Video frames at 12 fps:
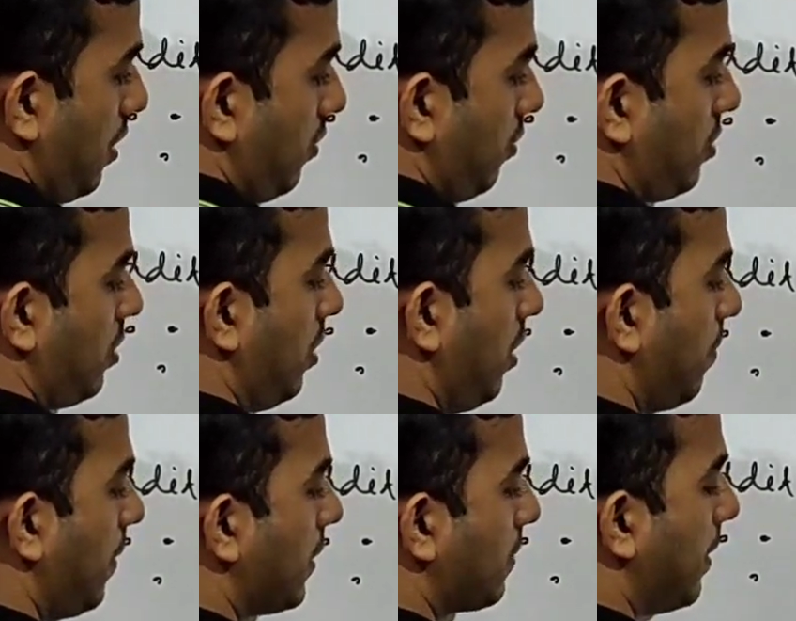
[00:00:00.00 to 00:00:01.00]
So
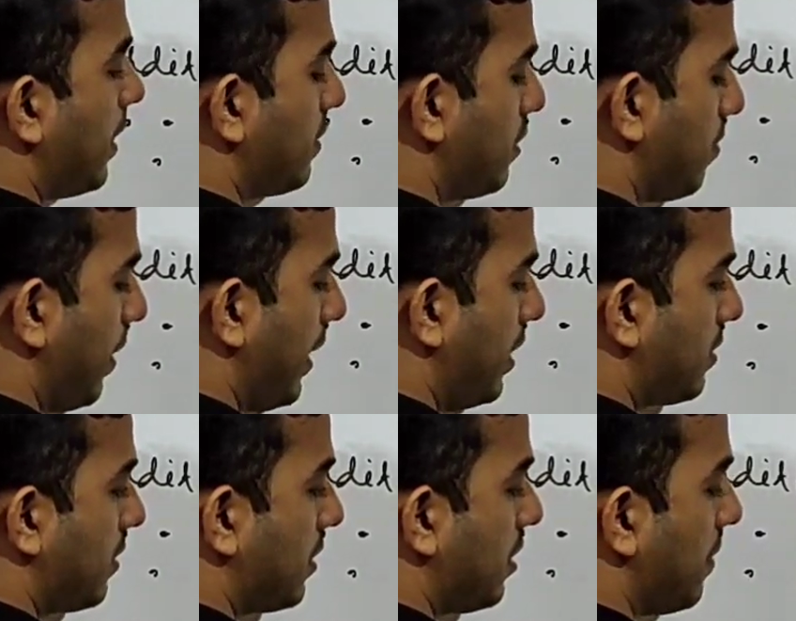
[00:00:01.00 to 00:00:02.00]
plus minus is minus,
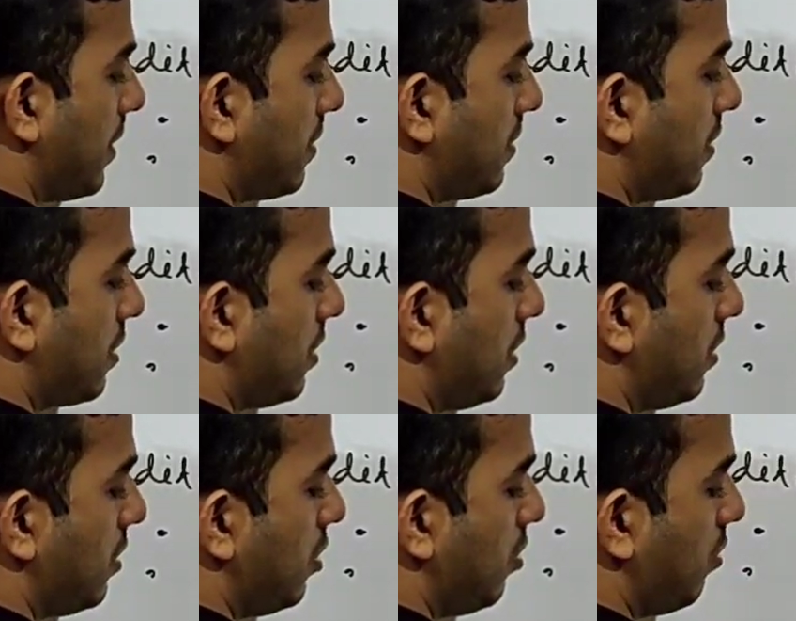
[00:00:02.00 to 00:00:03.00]
16 minus 16
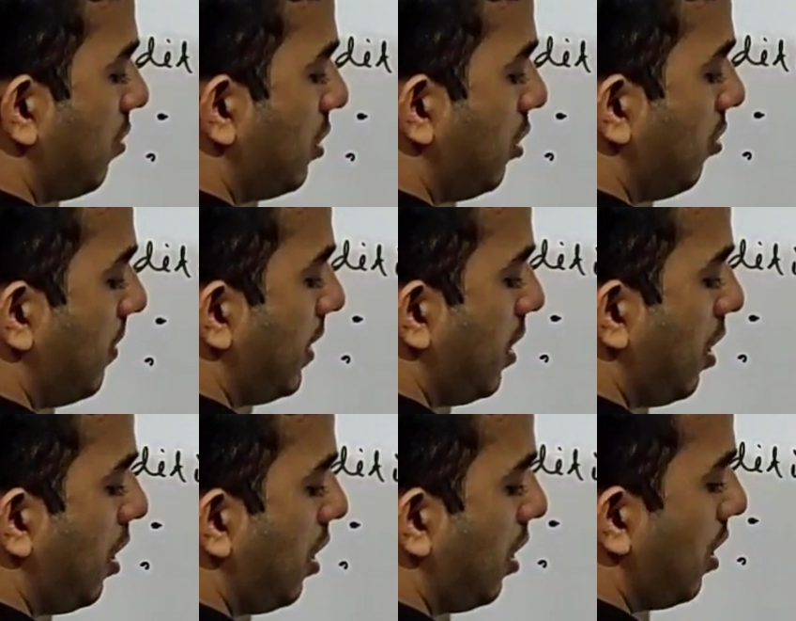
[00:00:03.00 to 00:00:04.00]
is 0, 0 by
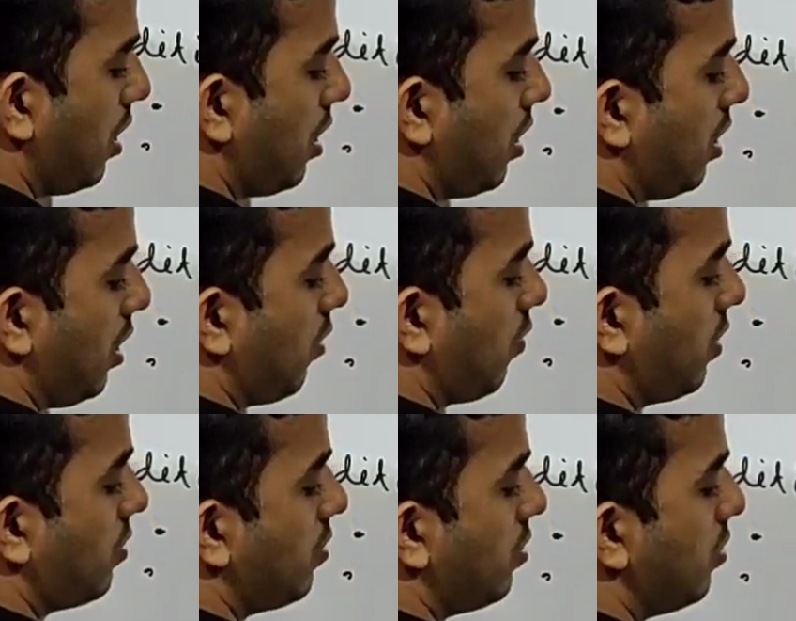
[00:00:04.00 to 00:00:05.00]
3
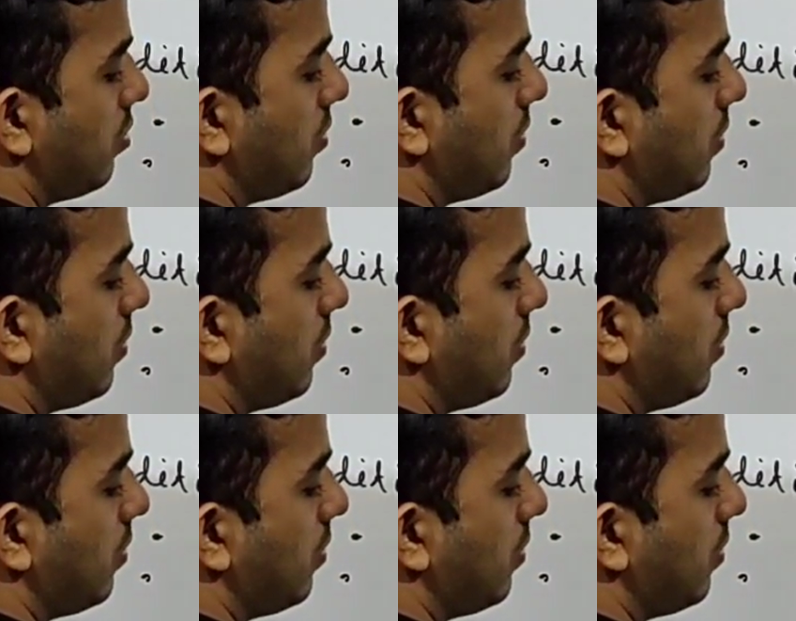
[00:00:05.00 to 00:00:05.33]
equals 0.